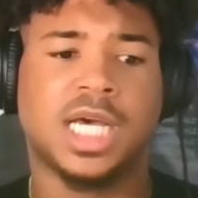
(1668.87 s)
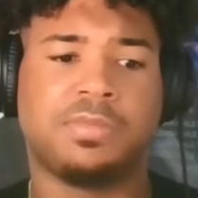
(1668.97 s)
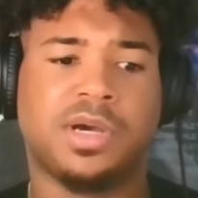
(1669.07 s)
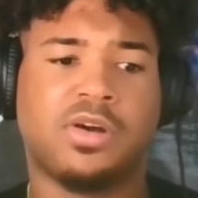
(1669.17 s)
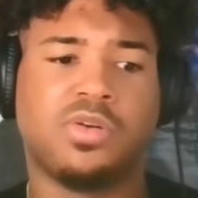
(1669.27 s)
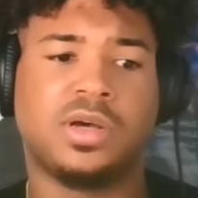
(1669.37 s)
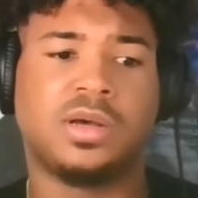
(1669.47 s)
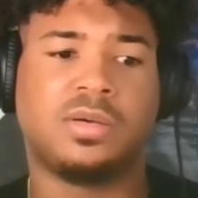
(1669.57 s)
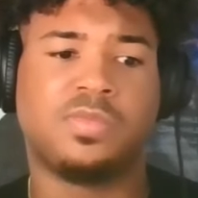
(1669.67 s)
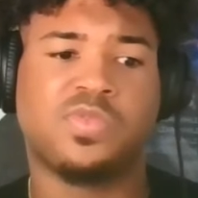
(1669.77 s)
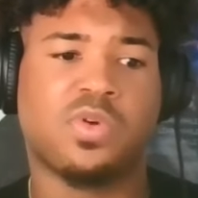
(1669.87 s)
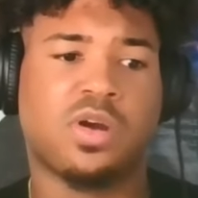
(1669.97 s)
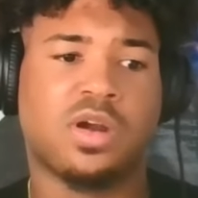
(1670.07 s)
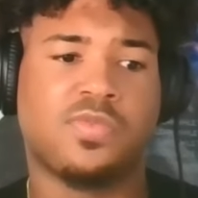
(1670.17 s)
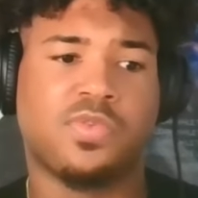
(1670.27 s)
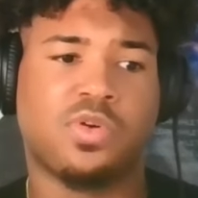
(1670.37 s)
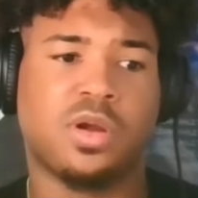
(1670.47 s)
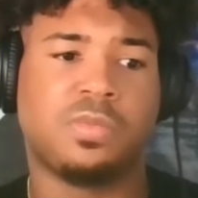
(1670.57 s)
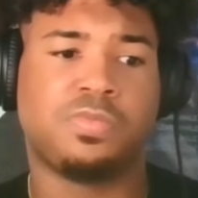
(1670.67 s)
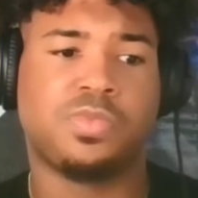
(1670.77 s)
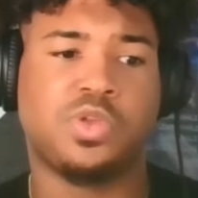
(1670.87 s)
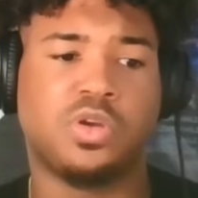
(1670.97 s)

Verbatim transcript: about um, for our, for our,